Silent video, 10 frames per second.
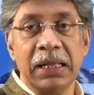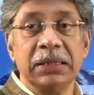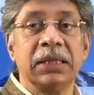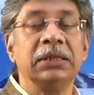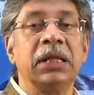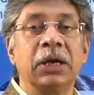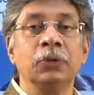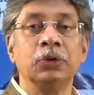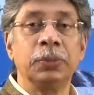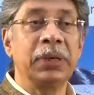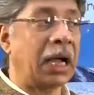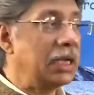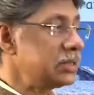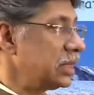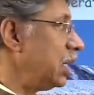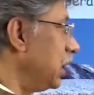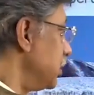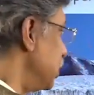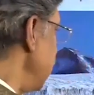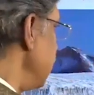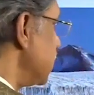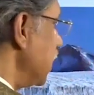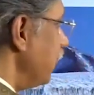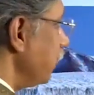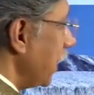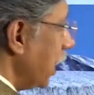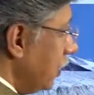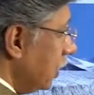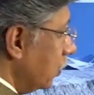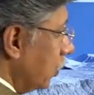Then there are going to be ice shells. We'll go